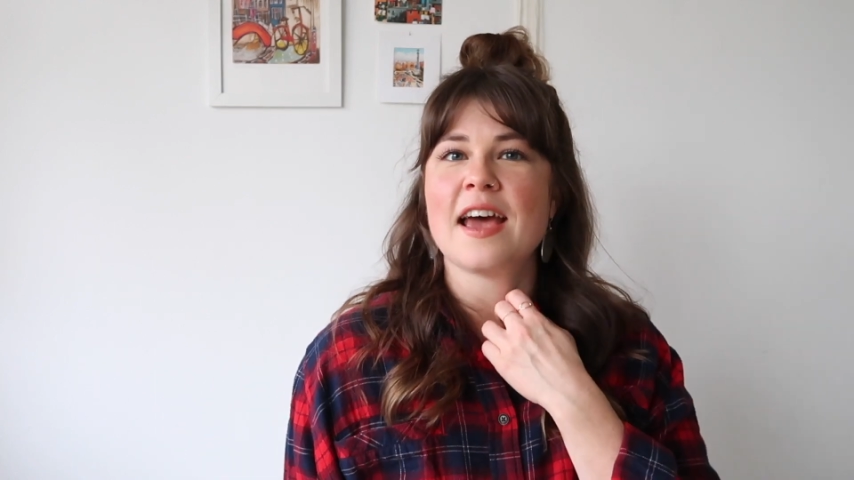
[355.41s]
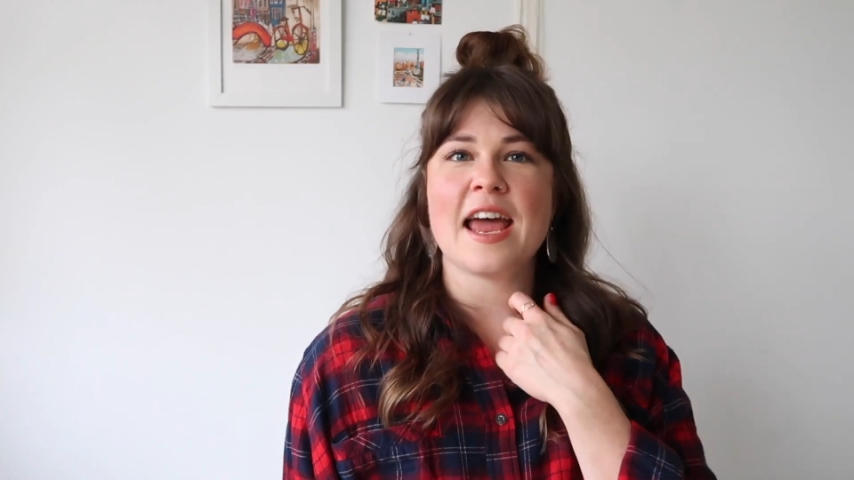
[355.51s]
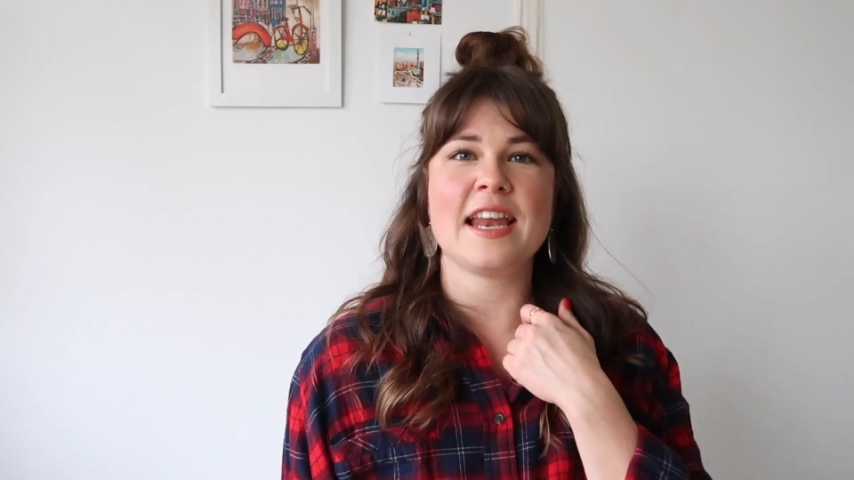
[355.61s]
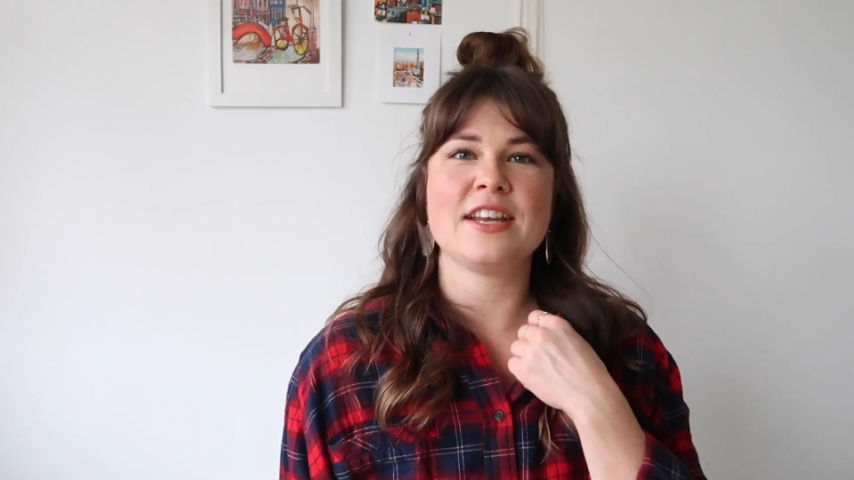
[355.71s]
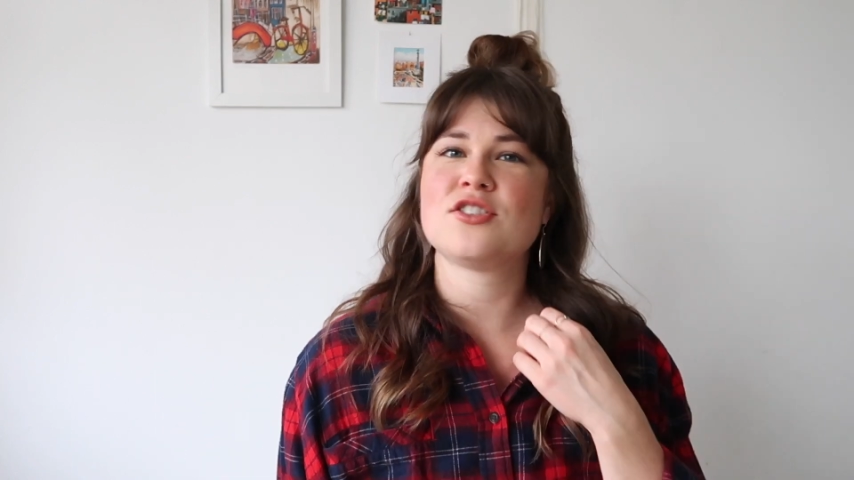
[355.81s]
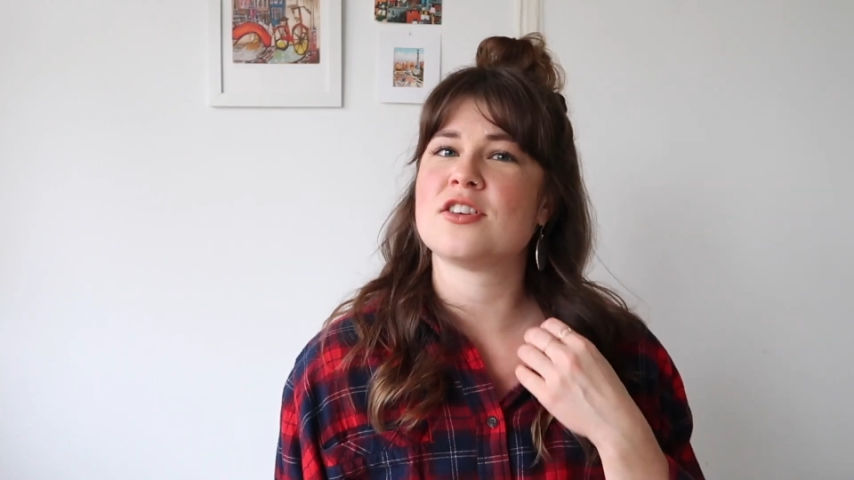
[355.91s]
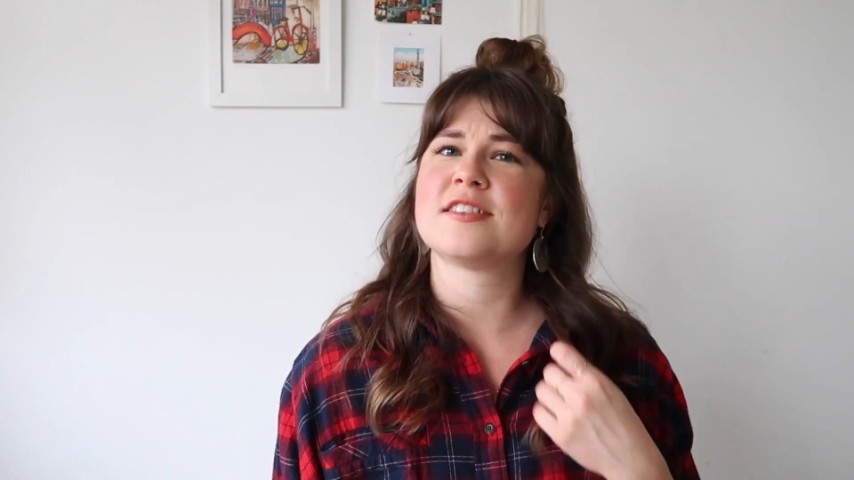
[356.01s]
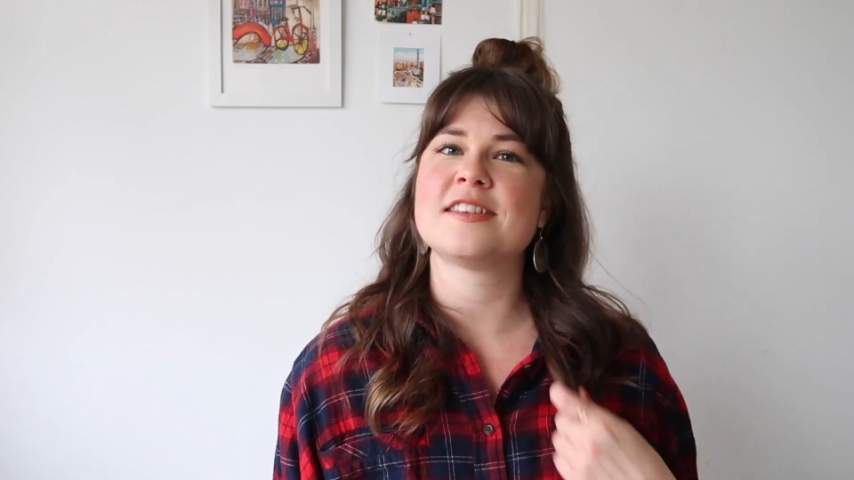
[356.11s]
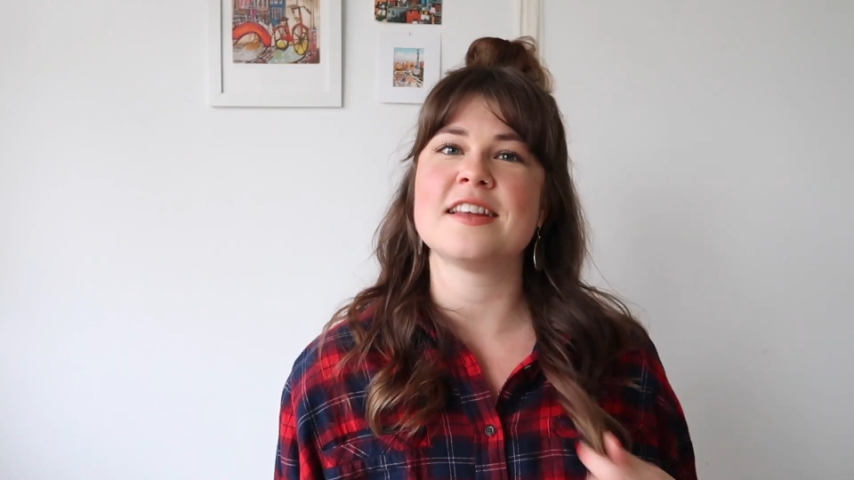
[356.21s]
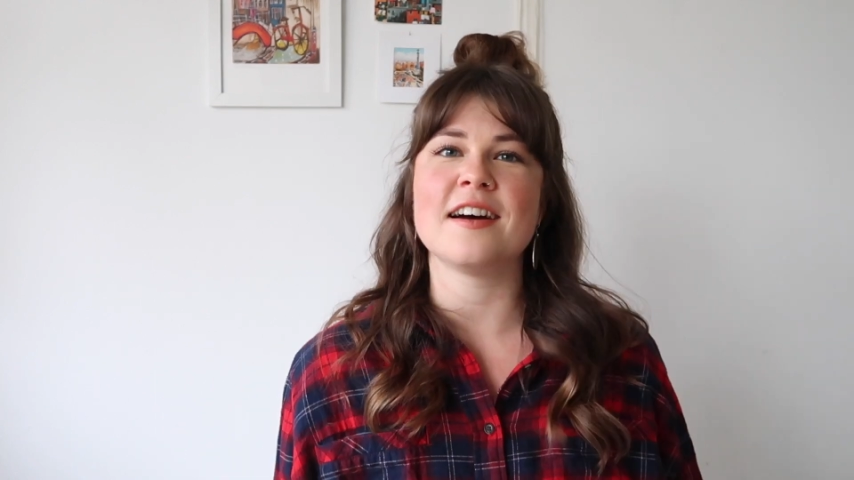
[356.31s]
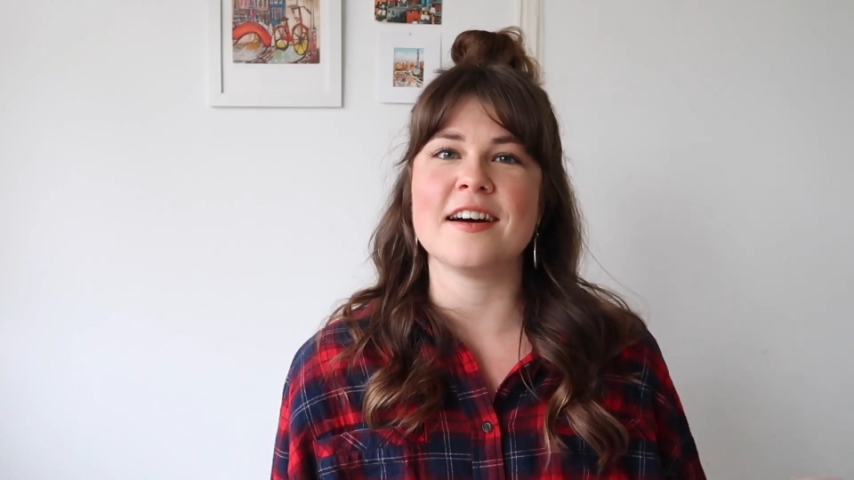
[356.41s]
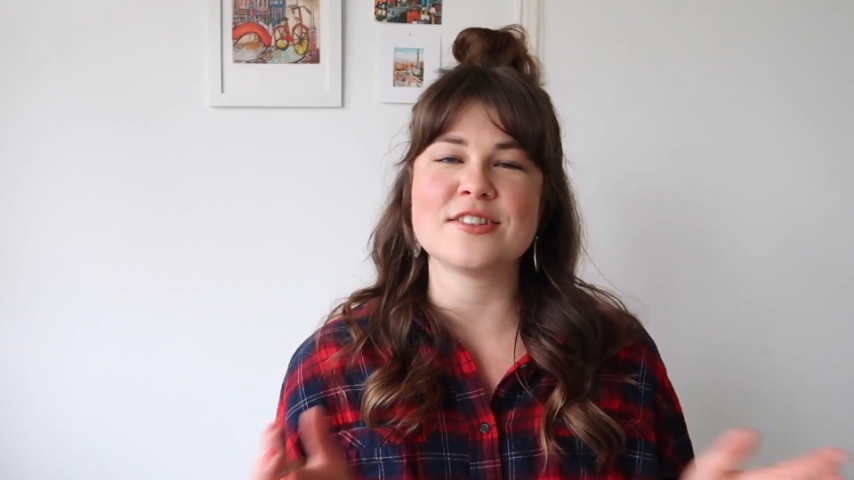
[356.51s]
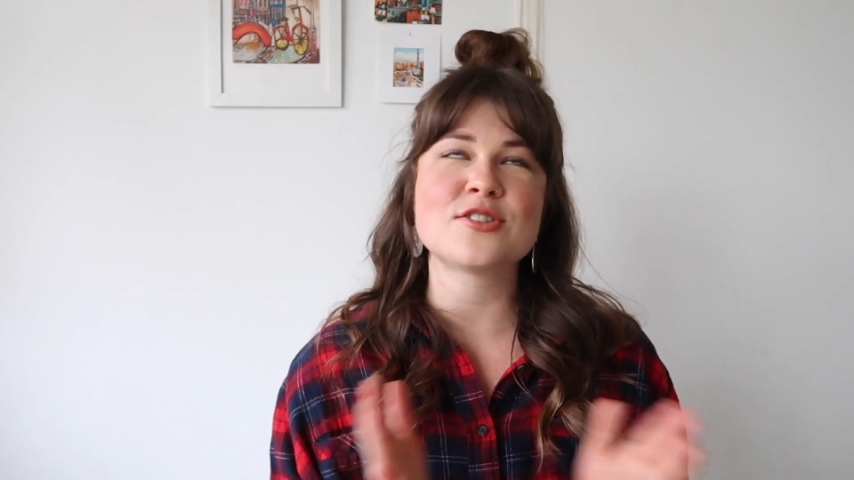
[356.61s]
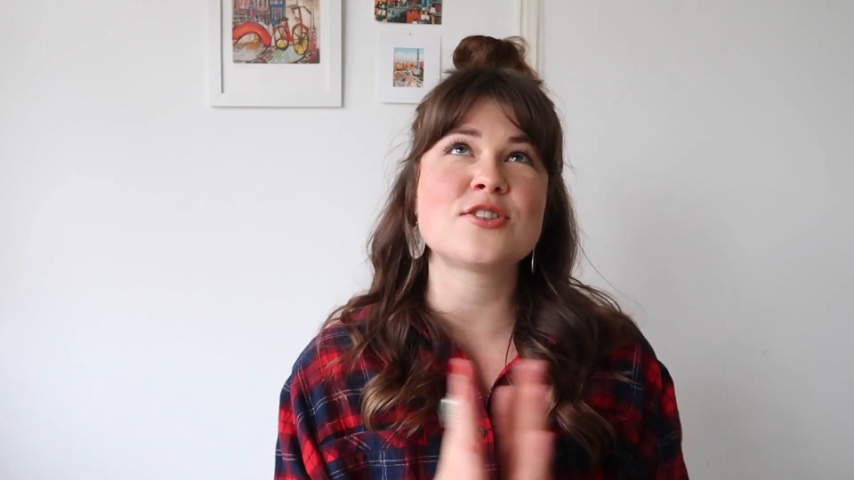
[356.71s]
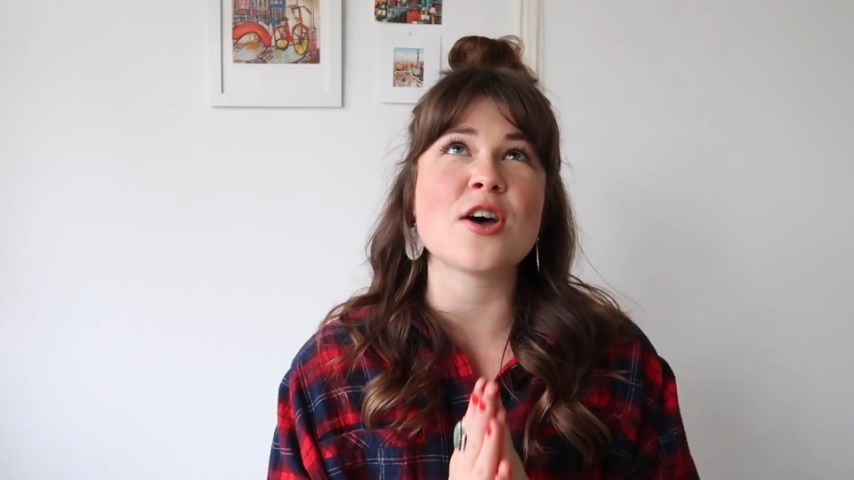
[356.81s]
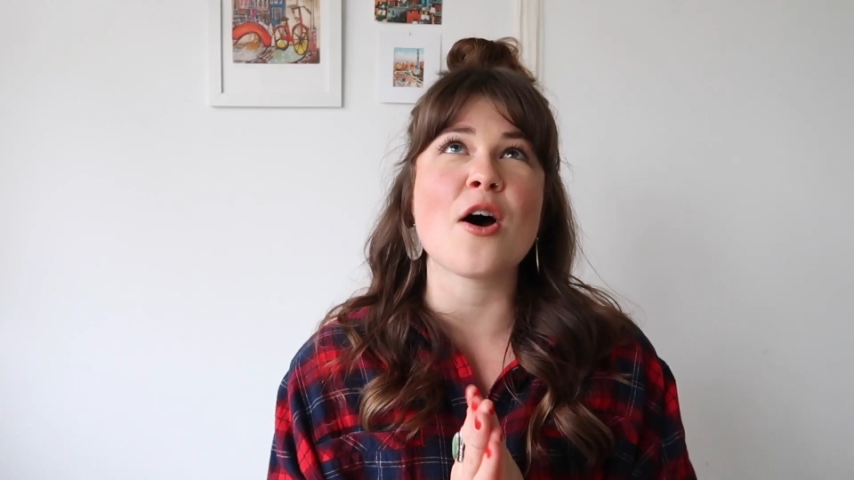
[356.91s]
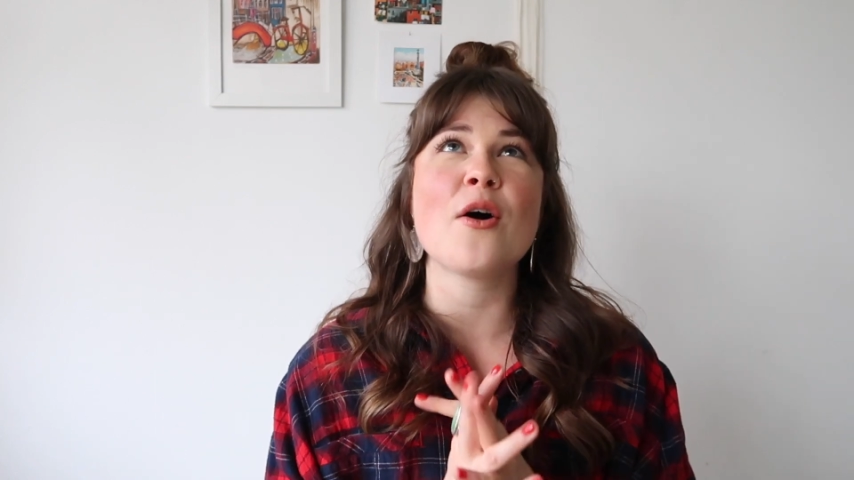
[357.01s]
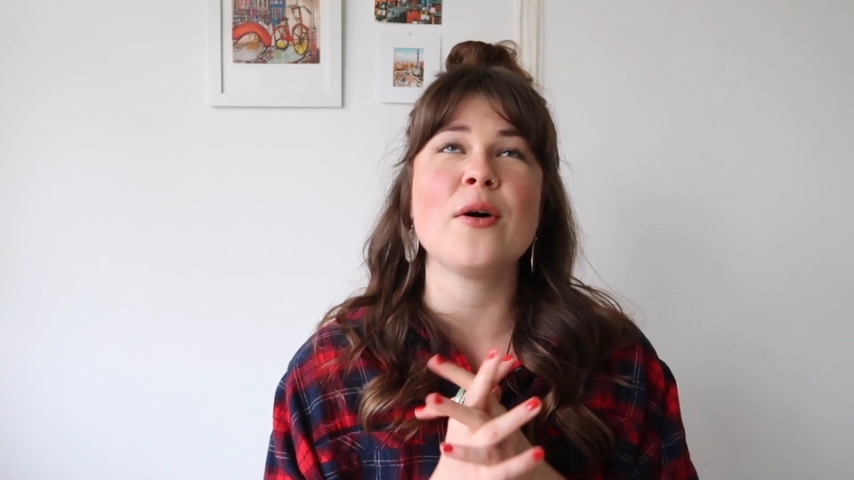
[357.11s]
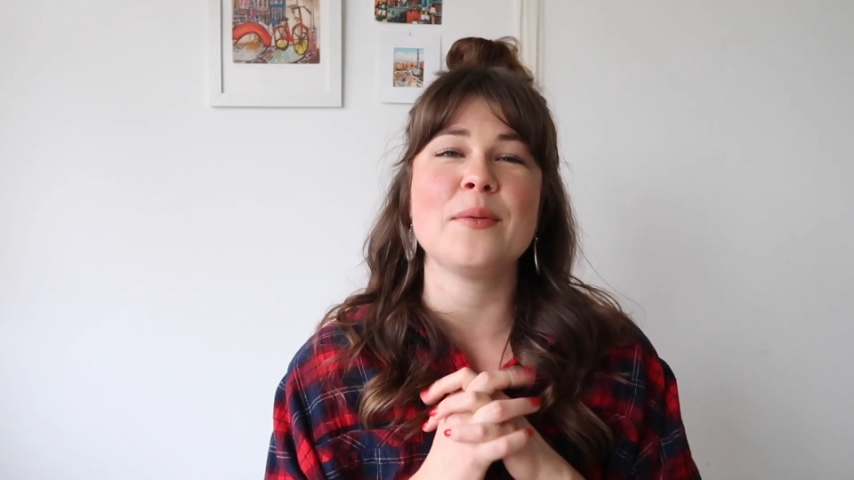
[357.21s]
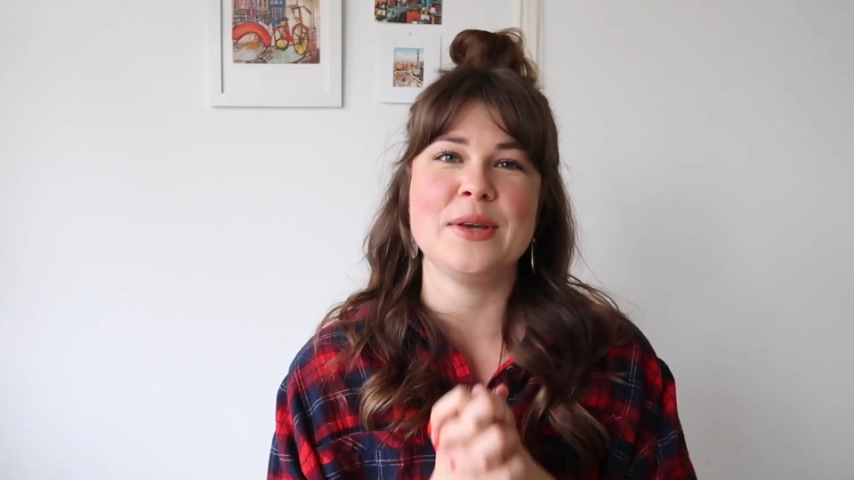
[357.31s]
and it's just so